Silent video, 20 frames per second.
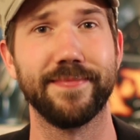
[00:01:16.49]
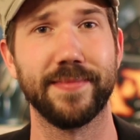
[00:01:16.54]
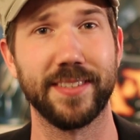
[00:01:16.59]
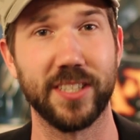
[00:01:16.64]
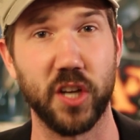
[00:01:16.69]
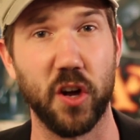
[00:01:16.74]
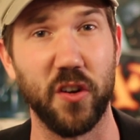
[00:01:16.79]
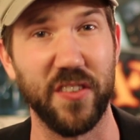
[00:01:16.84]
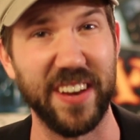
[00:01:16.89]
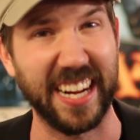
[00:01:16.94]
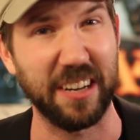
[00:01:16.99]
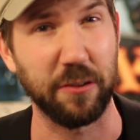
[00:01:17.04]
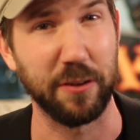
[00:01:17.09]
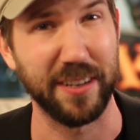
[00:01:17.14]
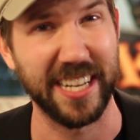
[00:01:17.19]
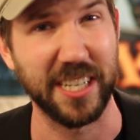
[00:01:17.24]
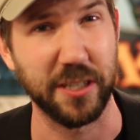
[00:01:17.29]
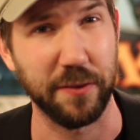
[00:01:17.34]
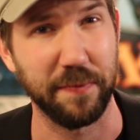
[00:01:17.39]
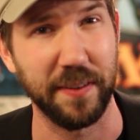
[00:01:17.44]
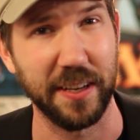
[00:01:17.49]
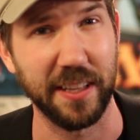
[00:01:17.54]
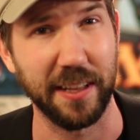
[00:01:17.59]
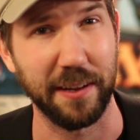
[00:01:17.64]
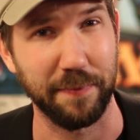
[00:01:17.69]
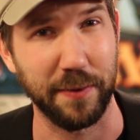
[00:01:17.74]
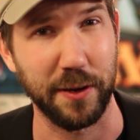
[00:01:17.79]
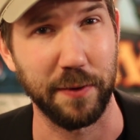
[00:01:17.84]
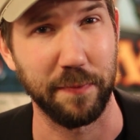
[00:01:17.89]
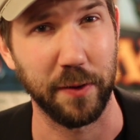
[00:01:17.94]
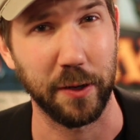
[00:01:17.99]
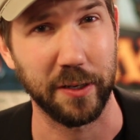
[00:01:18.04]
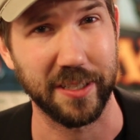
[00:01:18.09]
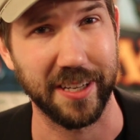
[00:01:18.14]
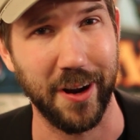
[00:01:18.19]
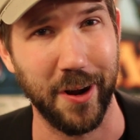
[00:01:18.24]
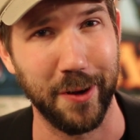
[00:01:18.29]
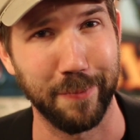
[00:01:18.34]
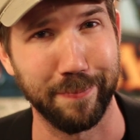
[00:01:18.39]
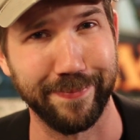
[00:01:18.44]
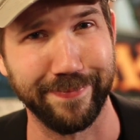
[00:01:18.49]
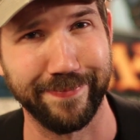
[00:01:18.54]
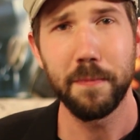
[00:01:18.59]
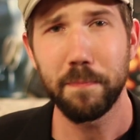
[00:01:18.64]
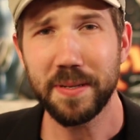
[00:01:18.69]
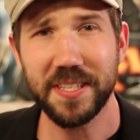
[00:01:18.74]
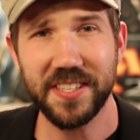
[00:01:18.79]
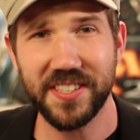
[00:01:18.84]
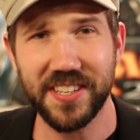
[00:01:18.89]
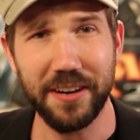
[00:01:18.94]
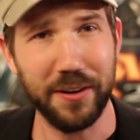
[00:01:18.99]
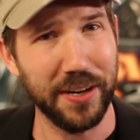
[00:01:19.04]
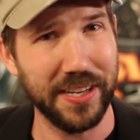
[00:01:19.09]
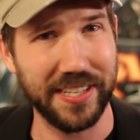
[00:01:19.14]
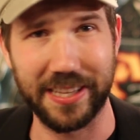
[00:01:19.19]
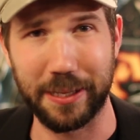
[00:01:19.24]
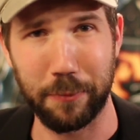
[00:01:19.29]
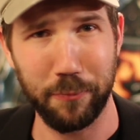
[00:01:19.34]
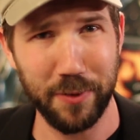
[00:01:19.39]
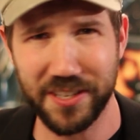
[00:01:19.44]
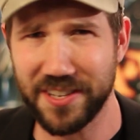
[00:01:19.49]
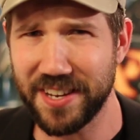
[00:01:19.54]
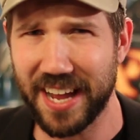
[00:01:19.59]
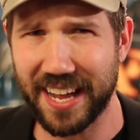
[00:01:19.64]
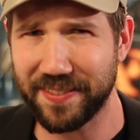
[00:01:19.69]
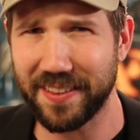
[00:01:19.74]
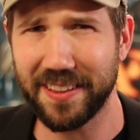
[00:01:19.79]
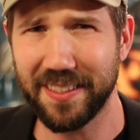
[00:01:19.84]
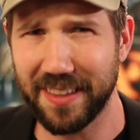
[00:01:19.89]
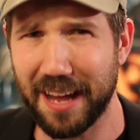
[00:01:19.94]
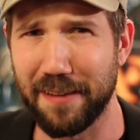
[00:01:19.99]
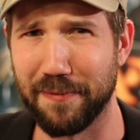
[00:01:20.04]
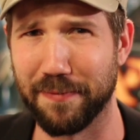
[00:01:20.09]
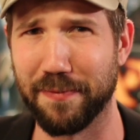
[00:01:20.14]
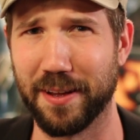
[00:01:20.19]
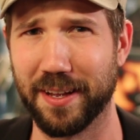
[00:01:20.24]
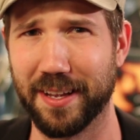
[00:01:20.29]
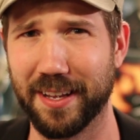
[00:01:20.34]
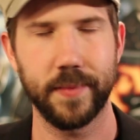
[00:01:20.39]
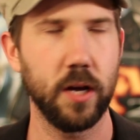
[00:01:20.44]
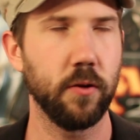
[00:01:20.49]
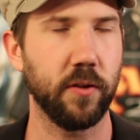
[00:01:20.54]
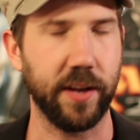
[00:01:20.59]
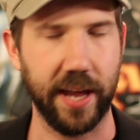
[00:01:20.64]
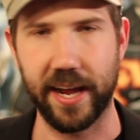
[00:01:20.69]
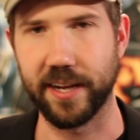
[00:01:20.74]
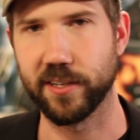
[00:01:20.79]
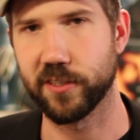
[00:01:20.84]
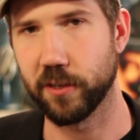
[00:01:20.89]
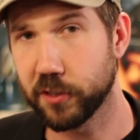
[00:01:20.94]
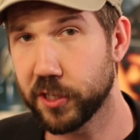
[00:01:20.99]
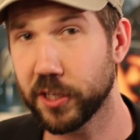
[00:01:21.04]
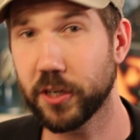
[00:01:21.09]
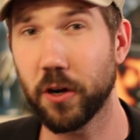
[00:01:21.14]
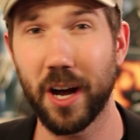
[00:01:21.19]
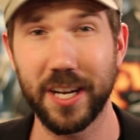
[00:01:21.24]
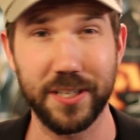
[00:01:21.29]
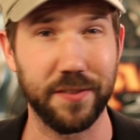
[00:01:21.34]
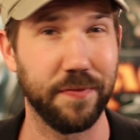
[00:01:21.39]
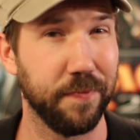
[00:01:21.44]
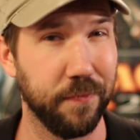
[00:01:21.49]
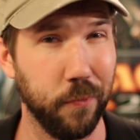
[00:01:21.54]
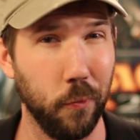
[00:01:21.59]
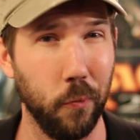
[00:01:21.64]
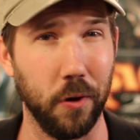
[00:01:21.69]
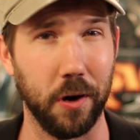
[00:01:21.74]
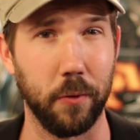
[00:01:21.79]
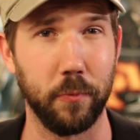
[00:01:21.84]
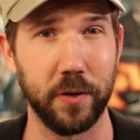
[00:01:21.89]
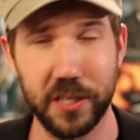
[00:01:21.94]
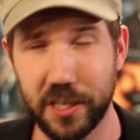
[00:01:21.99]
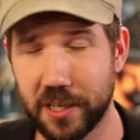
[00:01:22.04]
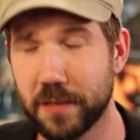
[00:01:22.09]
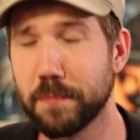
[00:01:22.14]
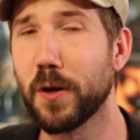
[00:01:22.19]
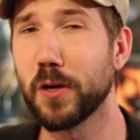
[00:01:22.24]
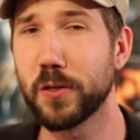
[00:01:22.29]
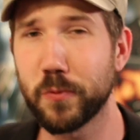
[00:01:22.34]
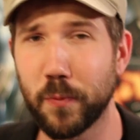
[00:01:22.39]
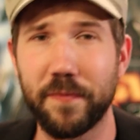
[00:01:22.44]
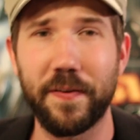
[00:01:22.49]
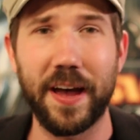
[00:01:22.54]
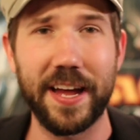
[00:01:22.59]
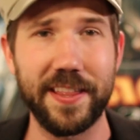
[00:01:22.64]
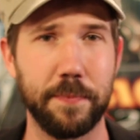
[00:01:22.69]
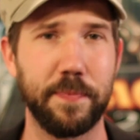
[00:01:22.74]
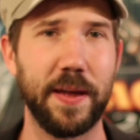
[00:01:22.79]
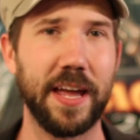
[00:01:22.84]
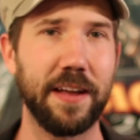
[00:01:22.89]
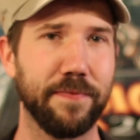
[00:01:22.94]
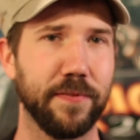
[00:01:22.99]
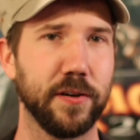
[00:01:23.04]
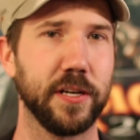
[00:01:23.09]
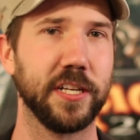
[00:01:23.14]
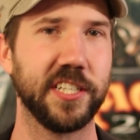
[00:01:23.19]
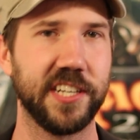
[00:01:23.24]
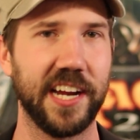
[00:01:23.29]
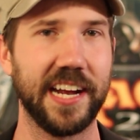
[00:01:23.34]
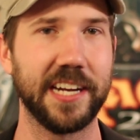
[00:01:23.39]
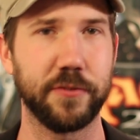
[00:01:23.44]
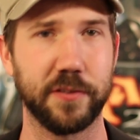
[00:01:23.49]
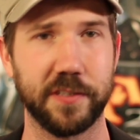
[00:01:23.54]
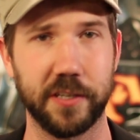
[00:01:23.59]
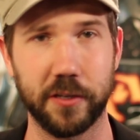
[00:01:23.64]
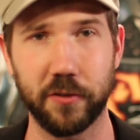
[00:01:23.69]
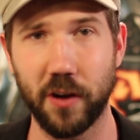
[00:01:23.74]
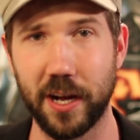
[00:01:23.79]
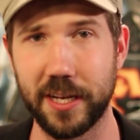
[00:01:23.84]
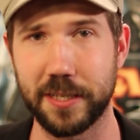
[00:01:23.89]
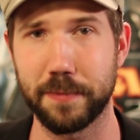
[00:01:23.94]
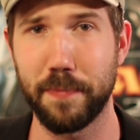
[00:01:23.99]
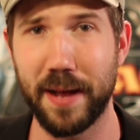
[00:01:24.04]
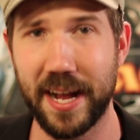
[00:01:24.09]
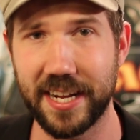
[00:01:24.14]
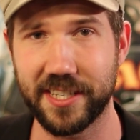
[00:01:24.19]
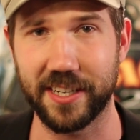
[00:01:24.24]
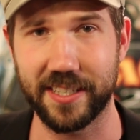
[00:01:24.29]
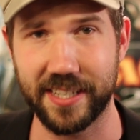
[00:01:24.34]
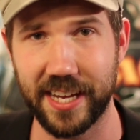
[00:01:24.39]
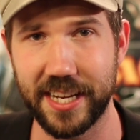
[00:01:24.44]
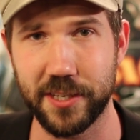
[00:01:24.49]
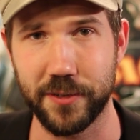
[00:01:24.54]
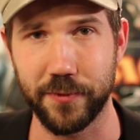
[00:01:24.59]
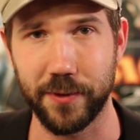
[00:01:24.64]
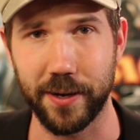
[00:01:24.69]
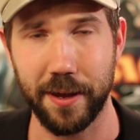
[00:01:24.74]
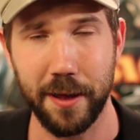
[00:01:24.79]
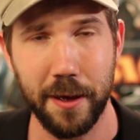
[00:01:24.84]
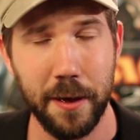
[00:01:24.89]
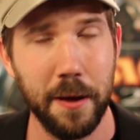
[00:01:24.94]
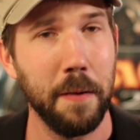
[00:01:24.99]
It's called necrodentrophilia for you folks at home. But seriously, what's not to love? Okay, so she costs 4, which is the most we've had to pay for an Enchantress across Magic's history.